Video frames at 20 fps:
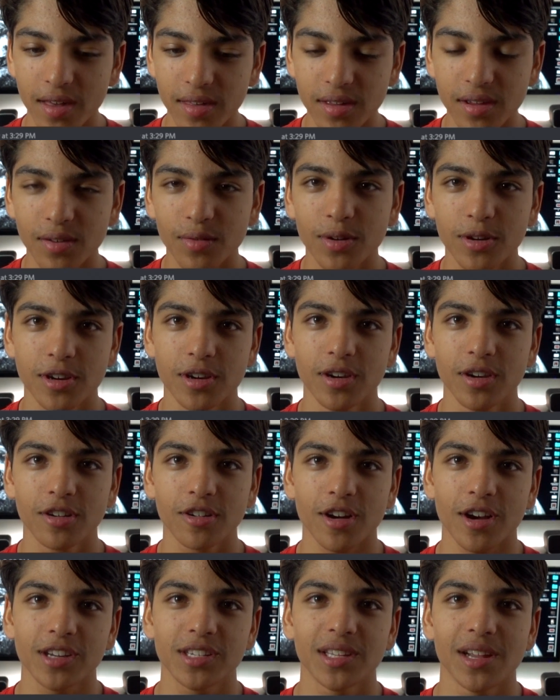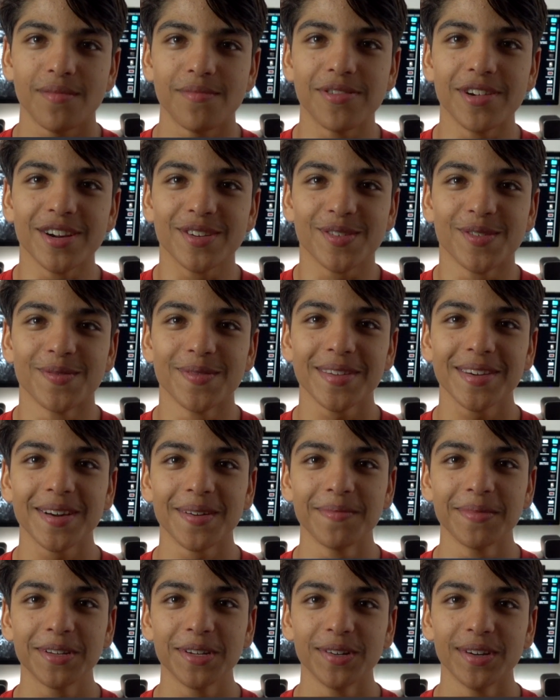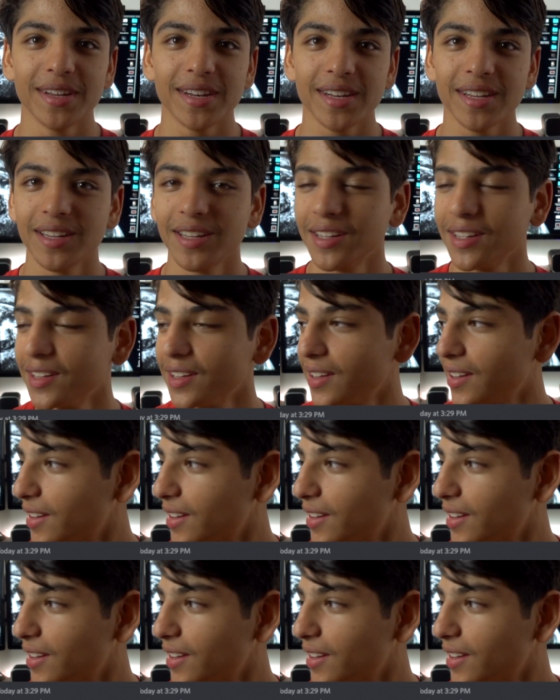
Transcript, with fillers: think we should cross that bridge when we come to it. What